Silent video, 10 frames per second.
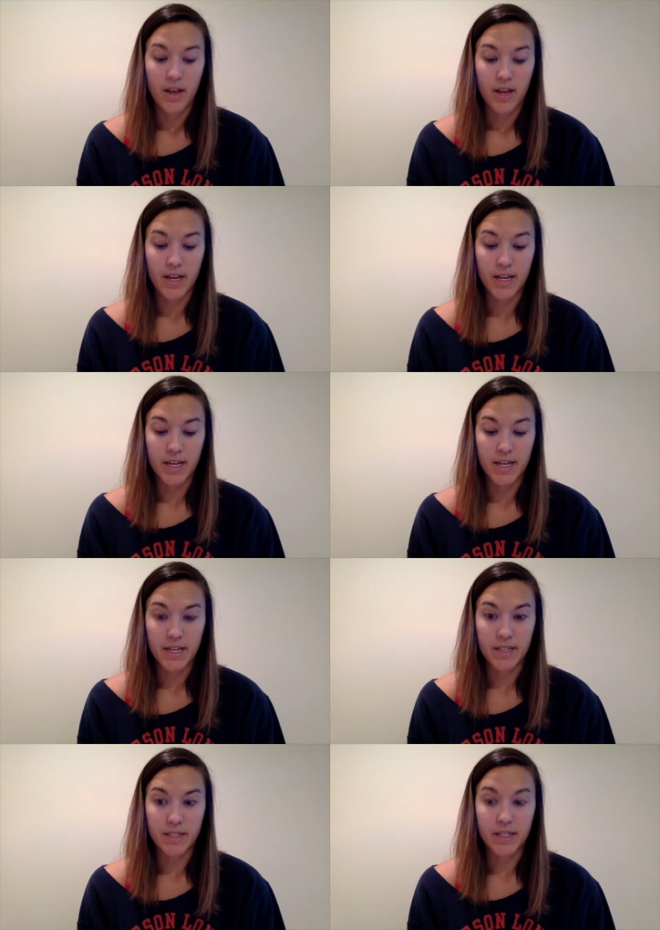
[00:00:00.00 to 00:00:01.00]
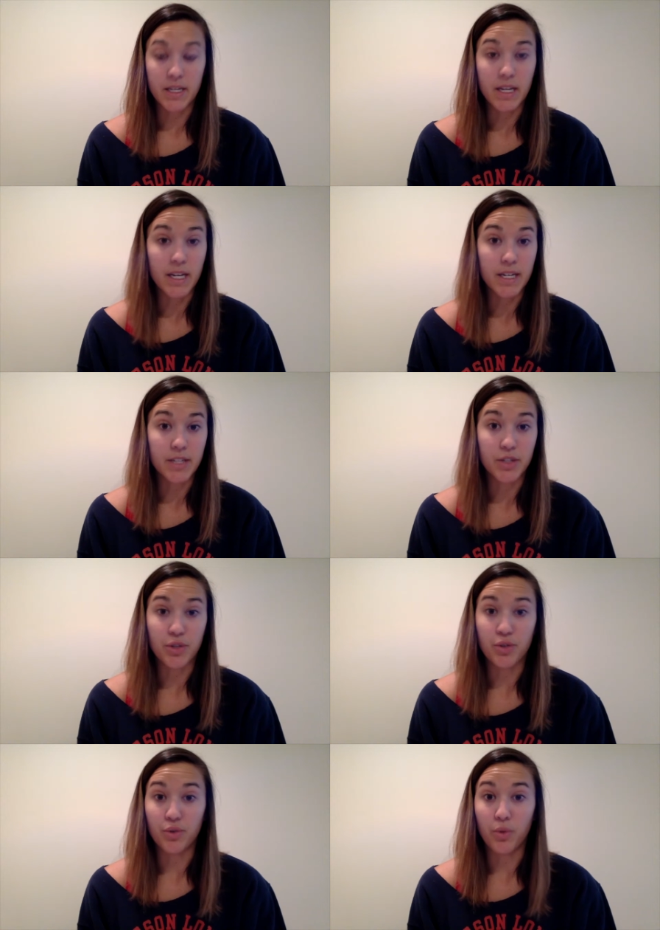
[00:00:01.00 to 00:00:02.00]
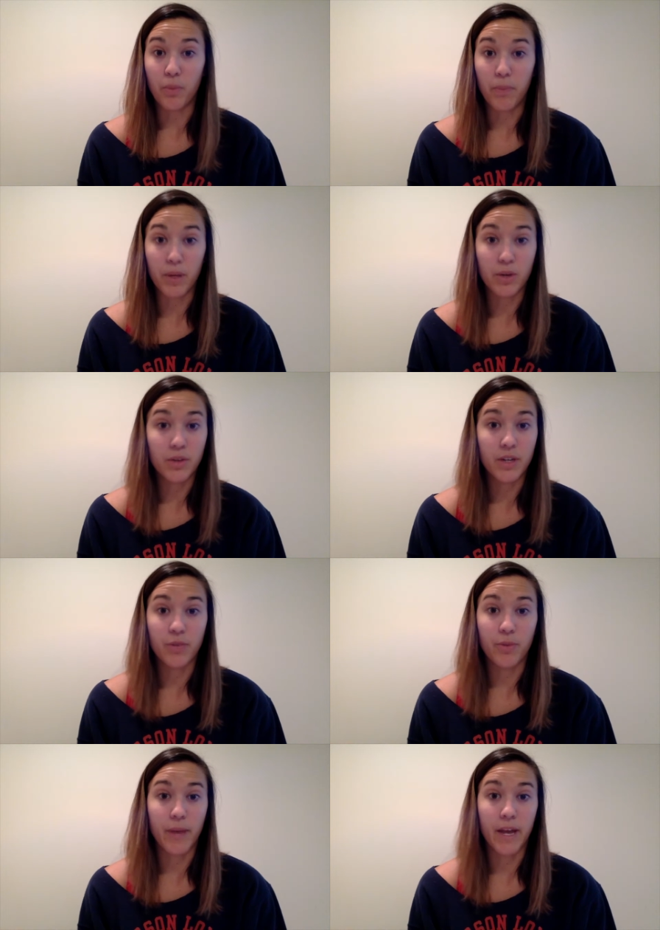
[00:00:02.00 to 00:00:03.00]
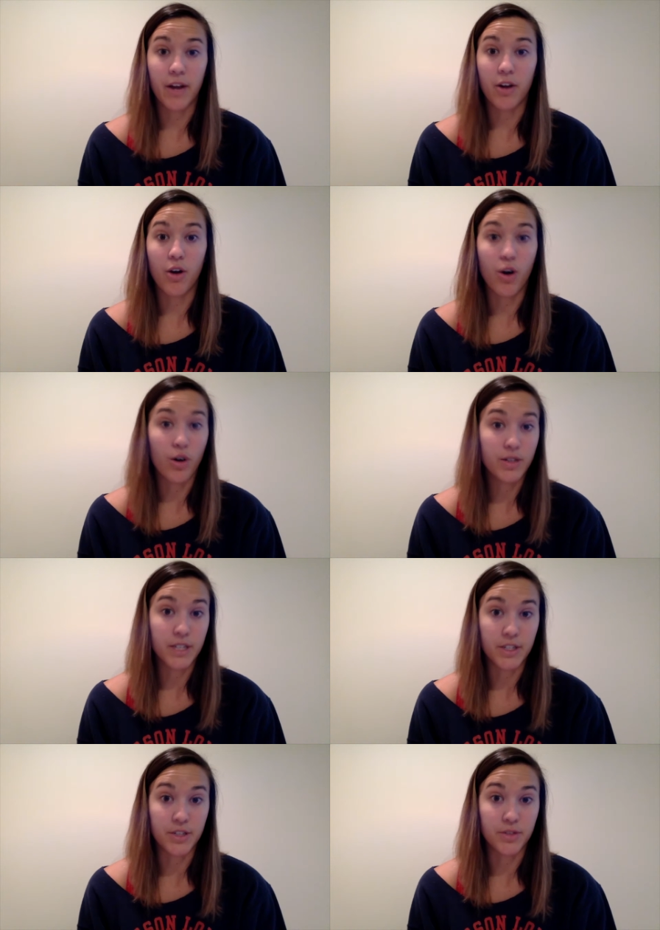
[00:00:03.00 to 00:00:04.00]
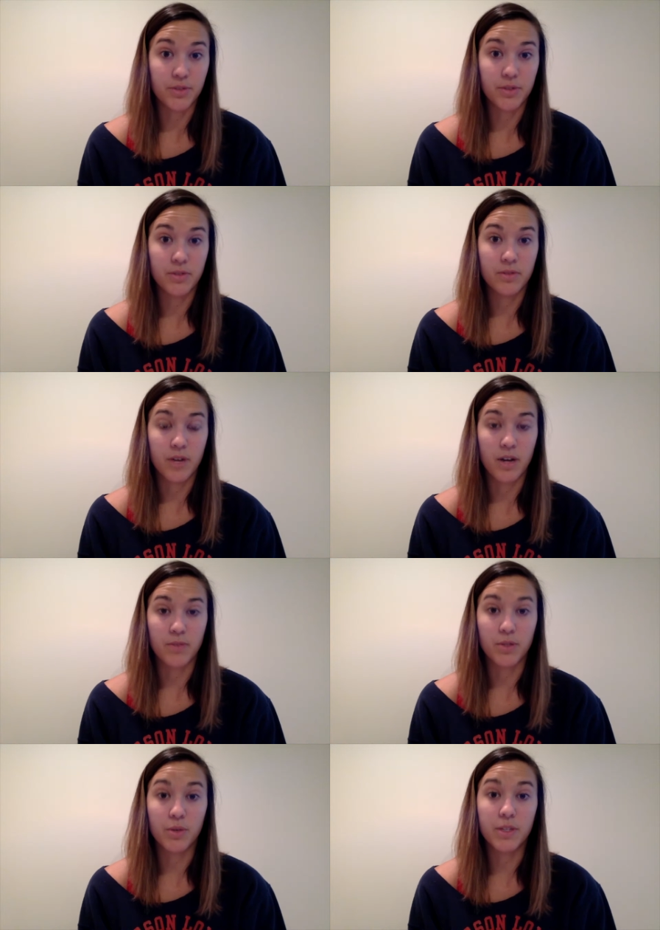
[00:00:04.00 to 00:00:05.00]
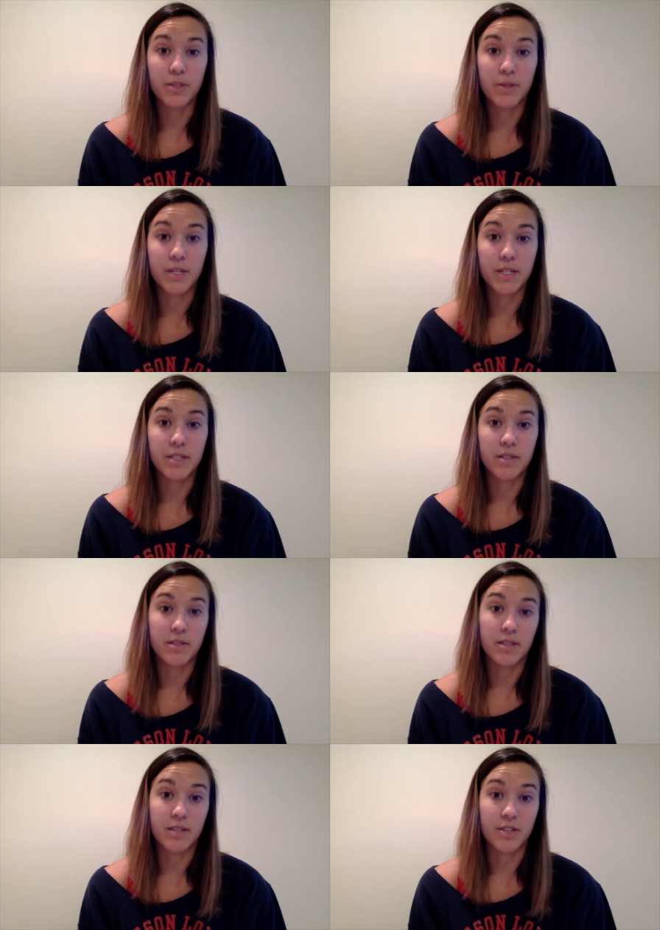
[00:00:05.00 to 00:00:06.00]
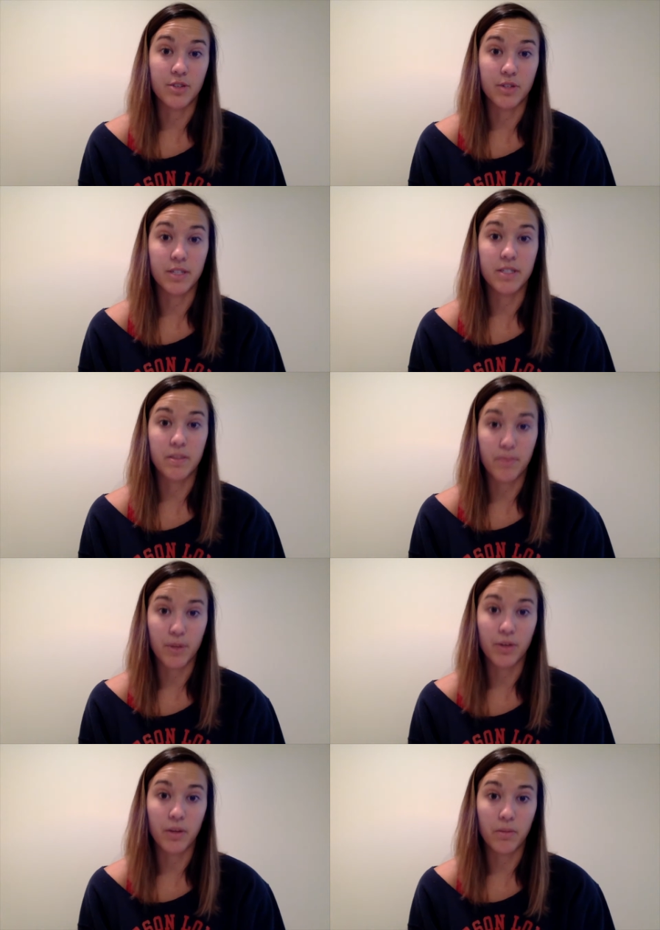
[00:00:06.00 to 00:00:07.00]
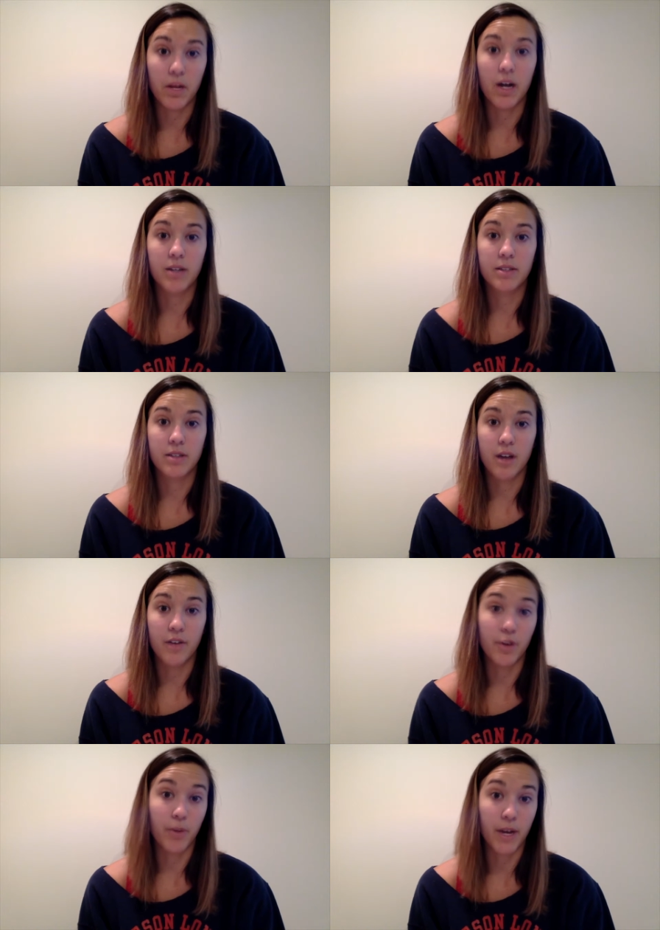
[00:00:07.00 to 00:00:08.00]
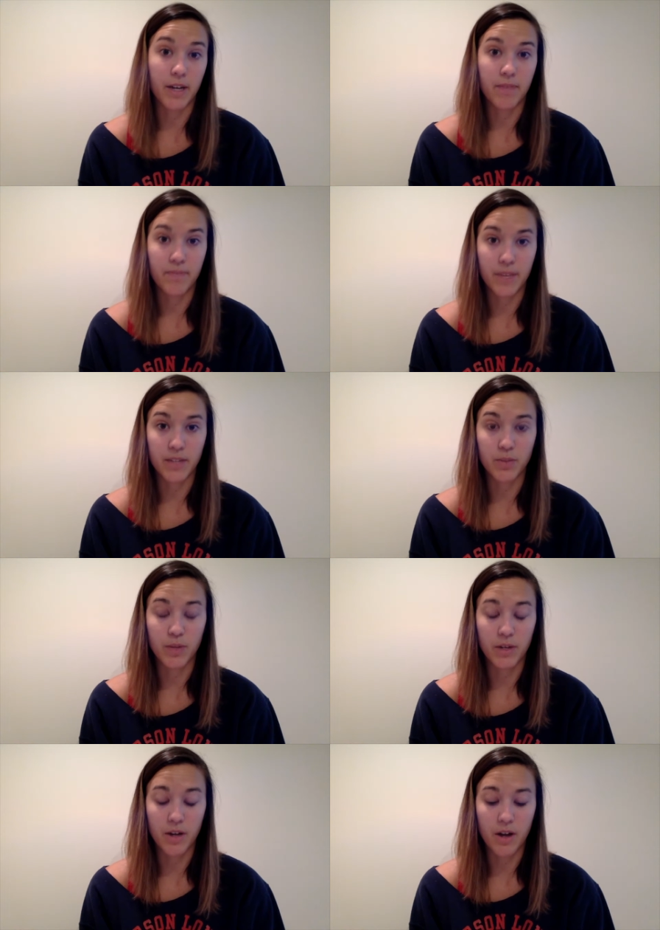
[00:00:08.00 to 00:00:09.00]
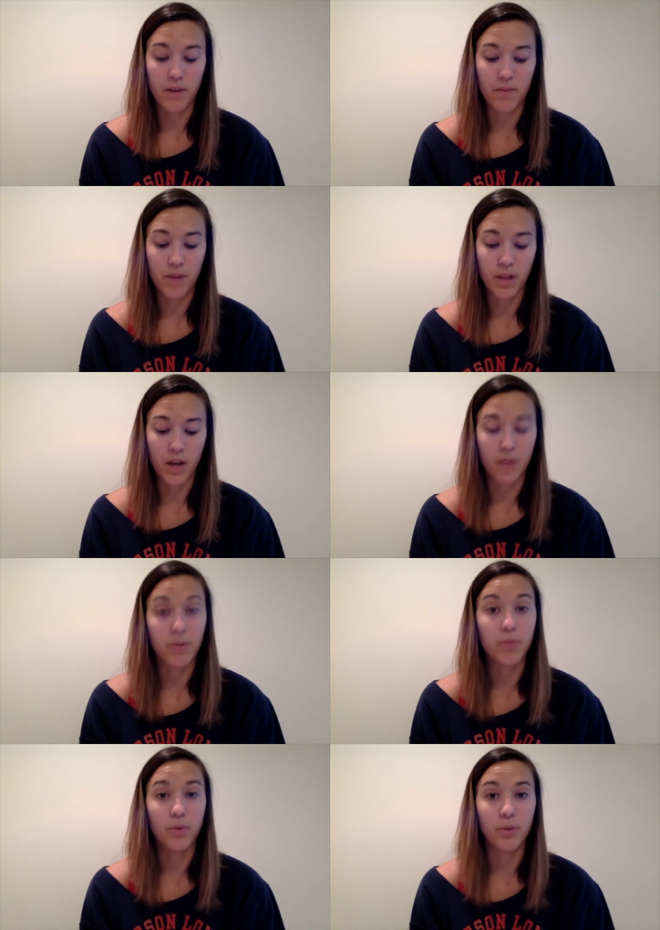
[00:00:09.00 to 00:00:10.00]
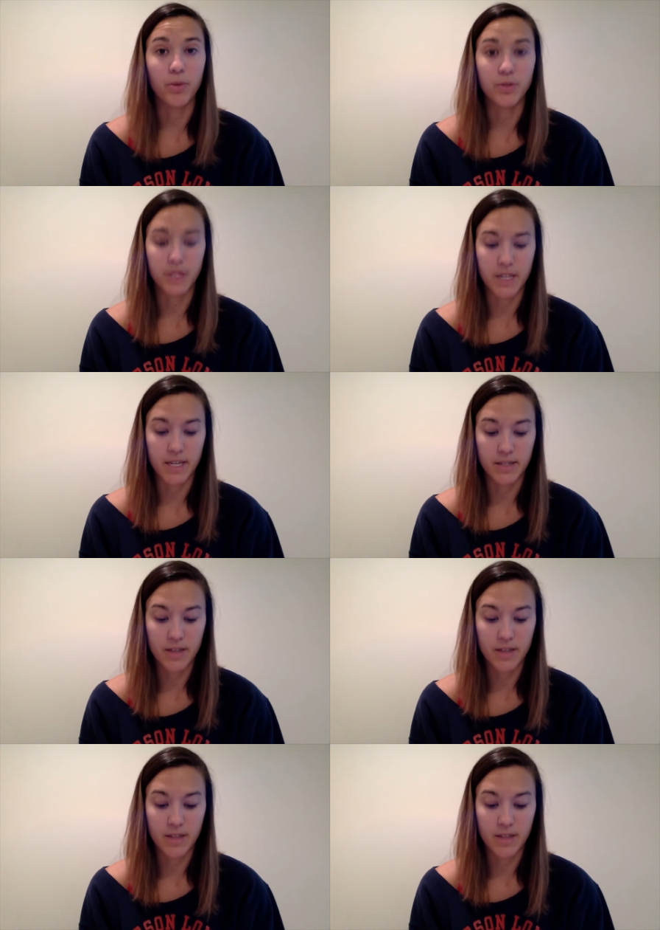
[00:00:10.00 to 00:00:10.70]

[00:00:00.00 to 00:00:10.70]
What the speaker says: It is needed to build and repair all tissues. So it is essential. It is the building blocks of your body. That's what a lot of people know protein as.